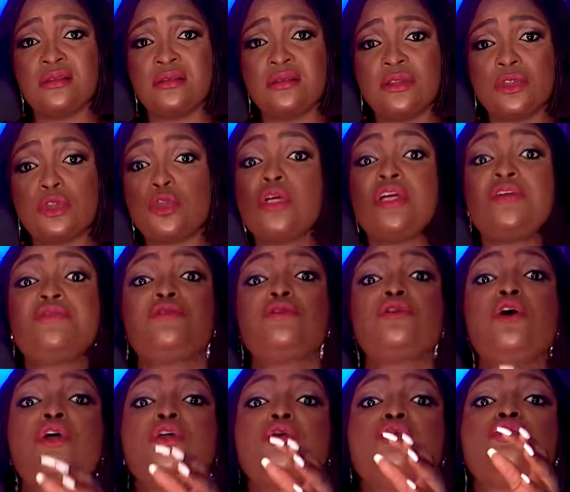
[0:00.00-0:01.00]
So if you
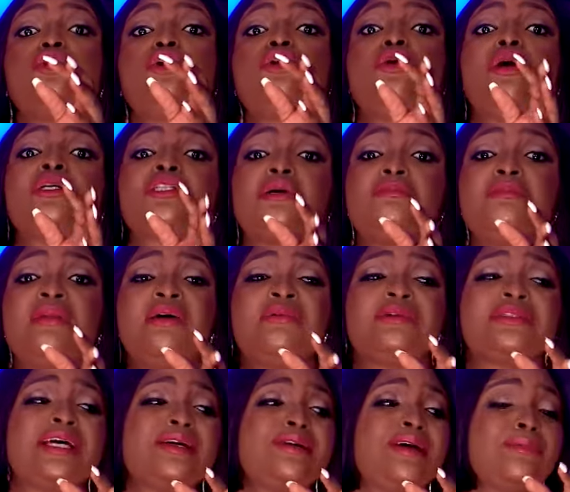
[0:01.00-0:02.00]
know you don't know, some men will
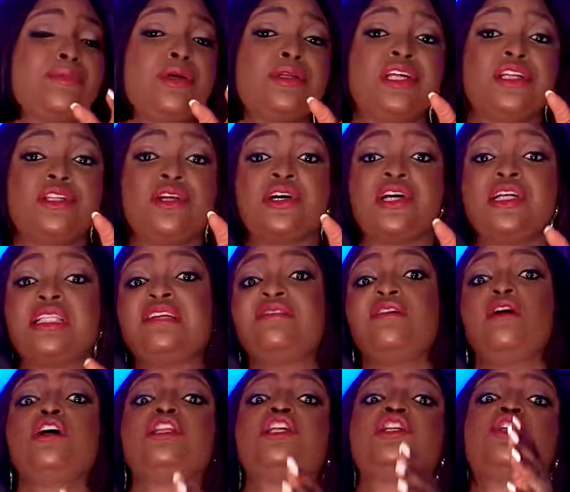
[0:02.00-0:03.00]
tell you I'm not a talking, if I'm
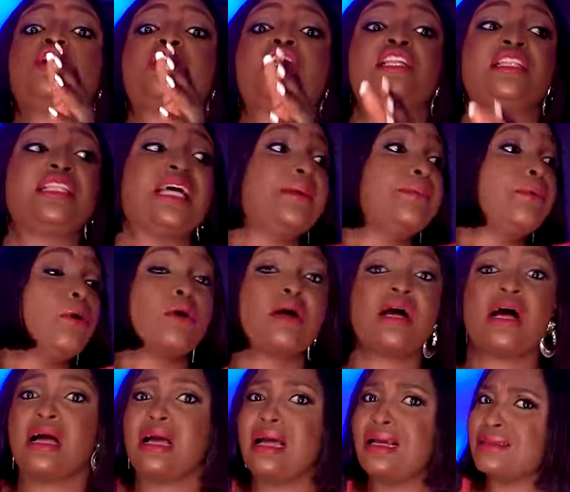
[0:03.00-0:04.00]
not a talking type, oh
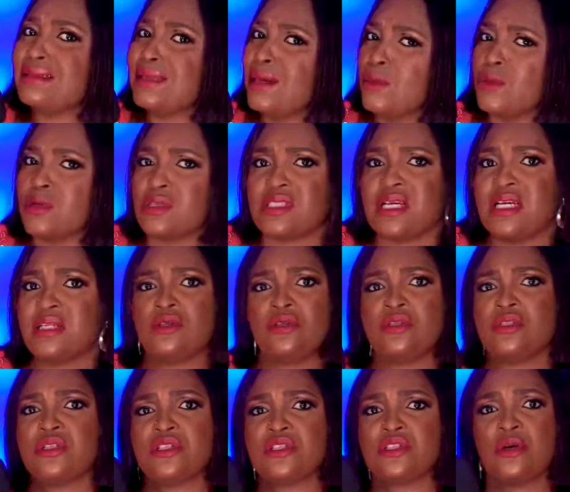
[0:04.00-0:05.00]
God, enter one side, don't
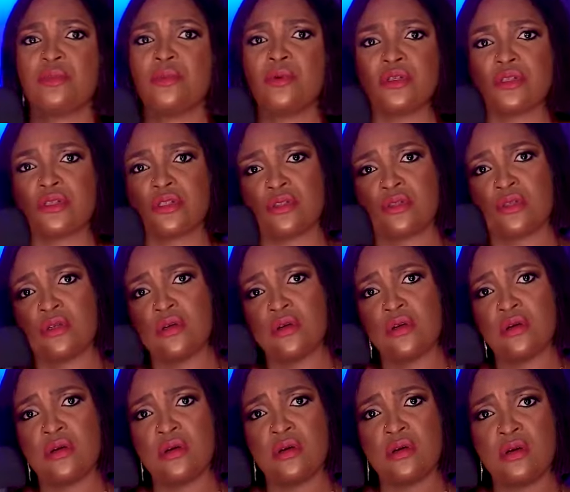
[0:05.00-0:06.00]
disturb us.
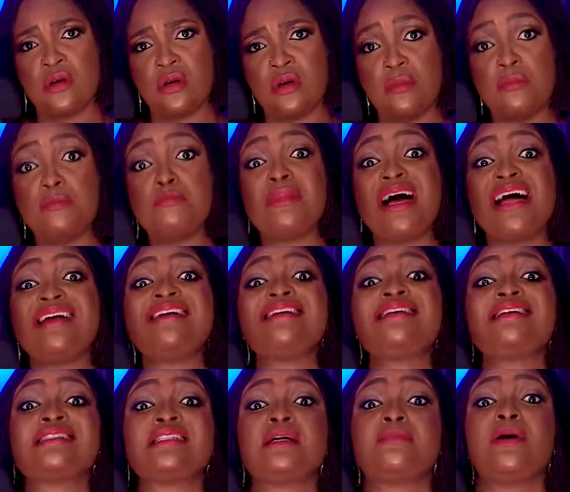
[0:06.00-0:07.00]
Marriage
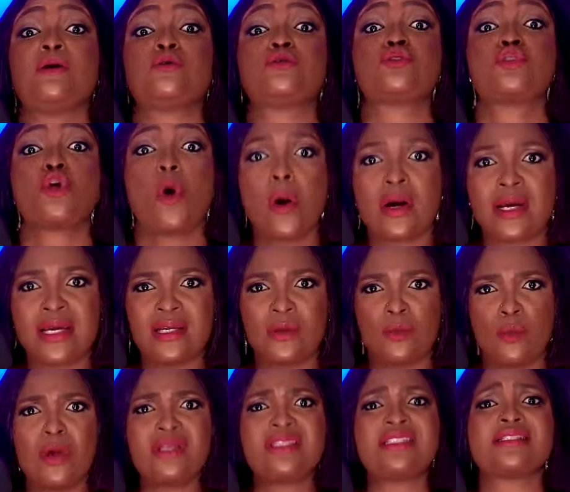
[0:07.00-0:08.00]
is about talking.
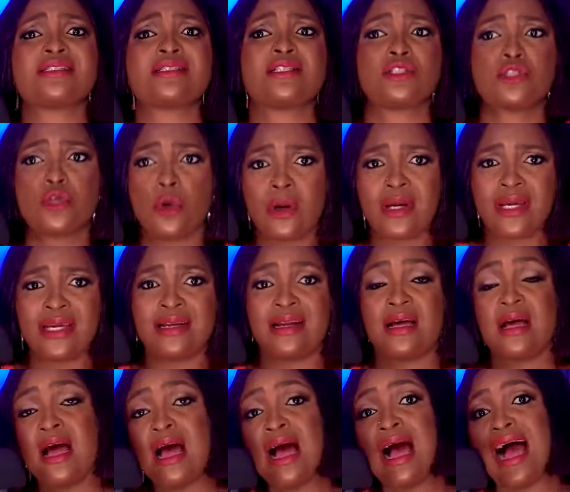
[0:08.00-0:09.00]
What is the talking?
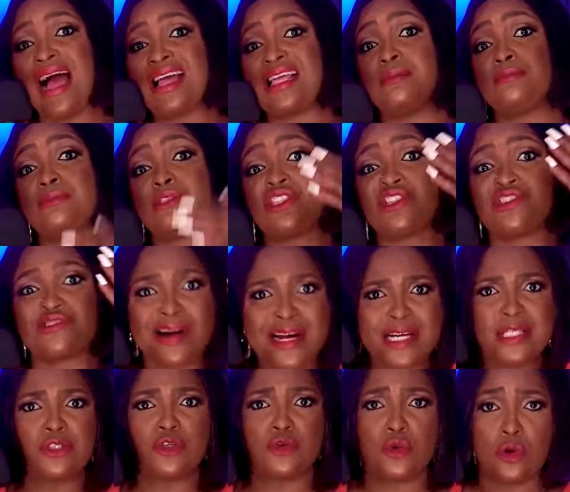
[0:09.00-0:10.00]
I am
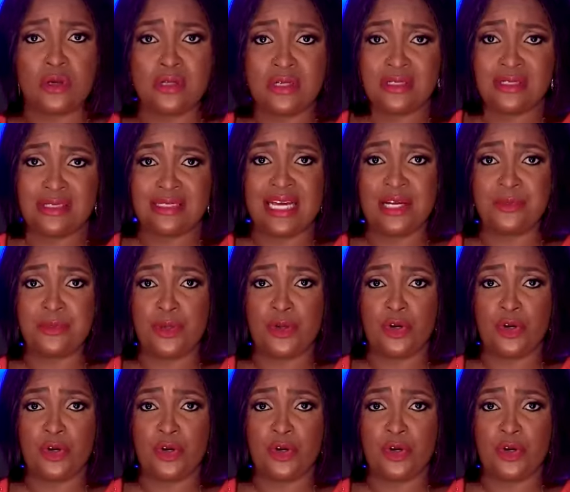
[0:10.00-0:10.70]
trying to understand where you're